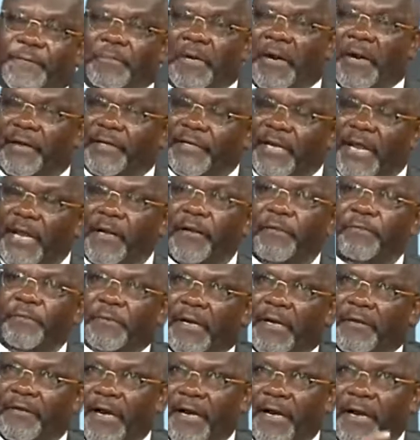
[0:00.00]

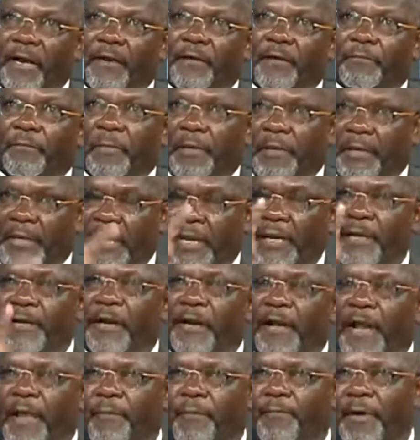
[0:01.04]
rattan are cane
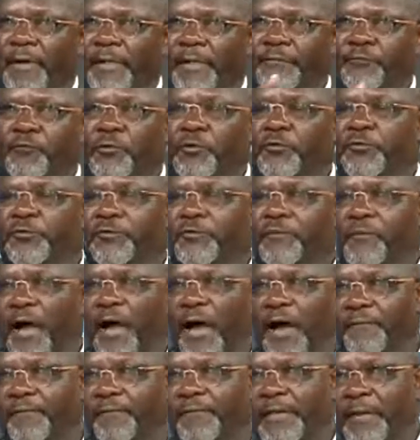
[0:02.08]
climbers. We used to
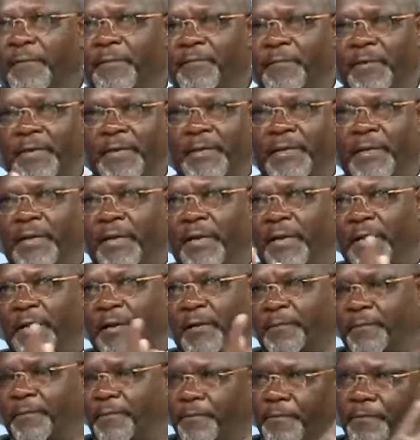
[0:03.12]
have them in
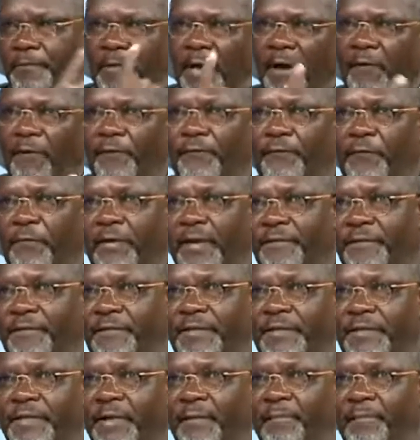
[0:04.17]
our
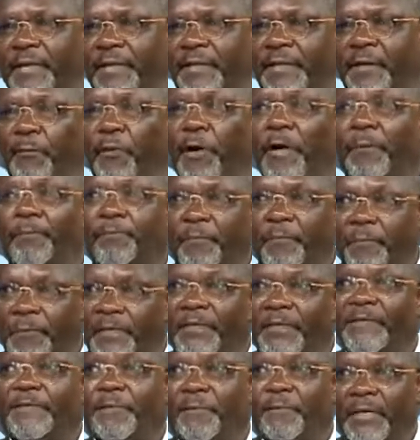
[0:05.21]
forest here, but they were
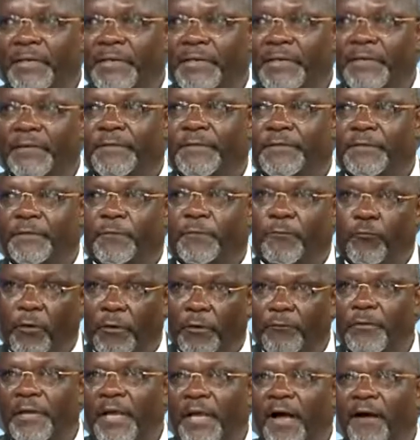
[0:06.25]
decimated. So
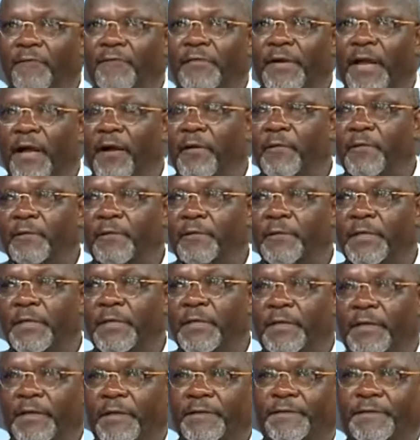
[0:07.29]
what we have now
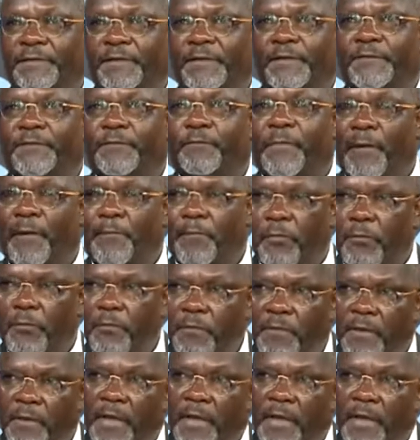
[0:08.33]
is bamboo.